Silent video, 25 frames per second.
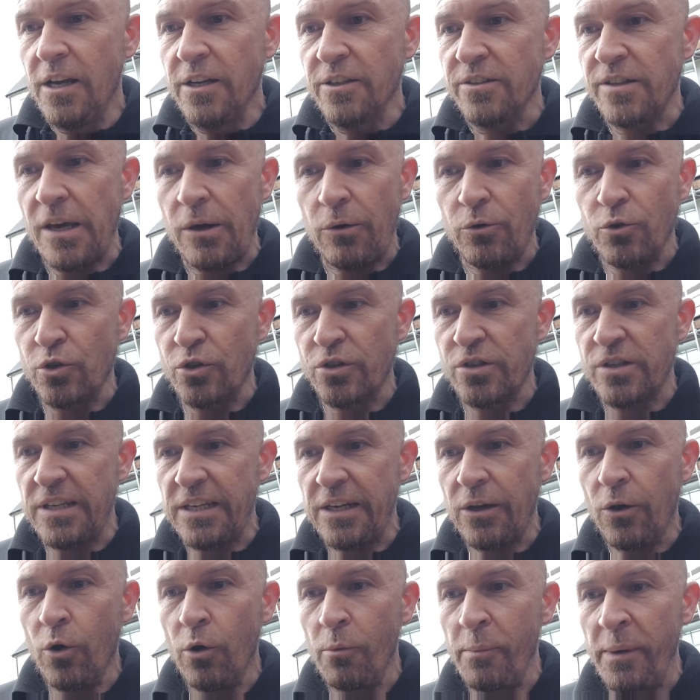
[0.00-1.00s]
So that will just
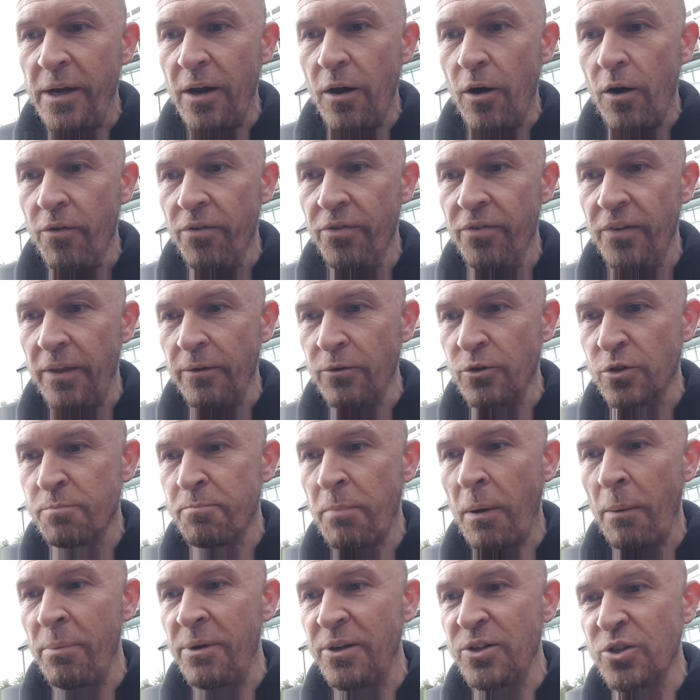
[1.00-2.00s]
need coming off and
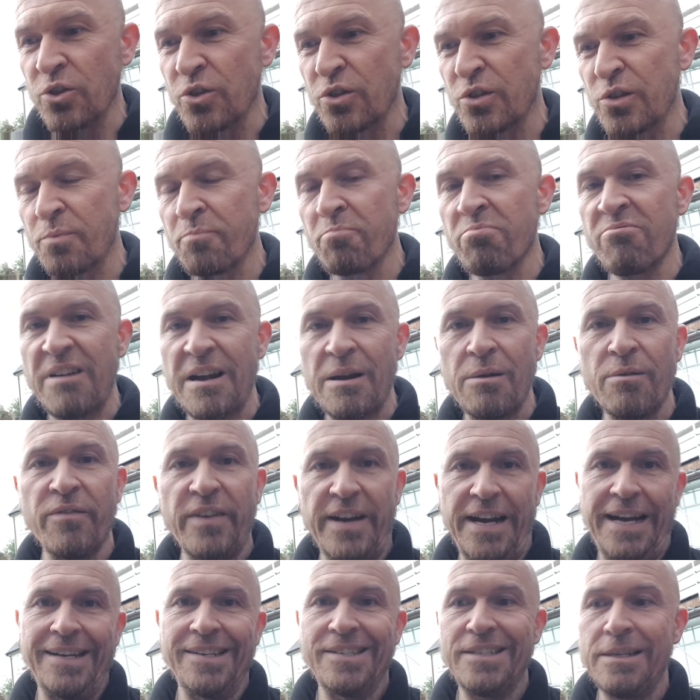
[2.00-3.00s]
probably spray with
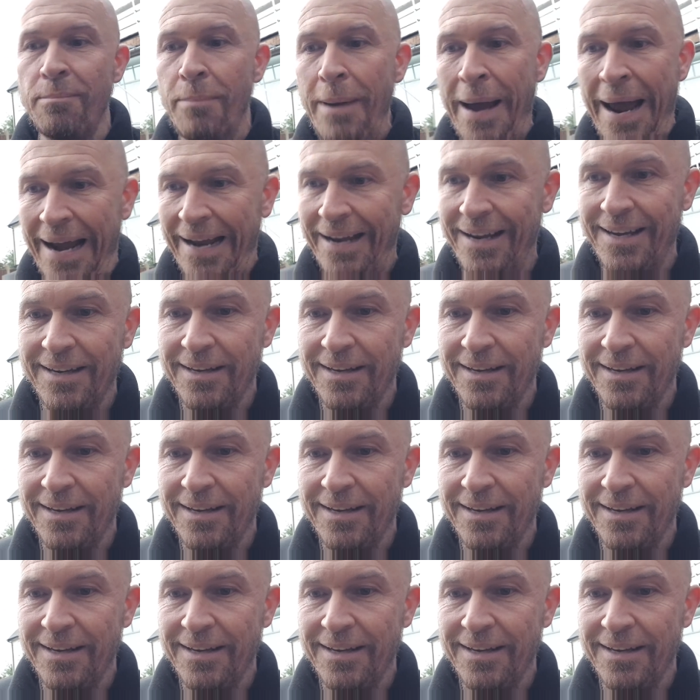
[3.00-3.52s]
an anti-bac.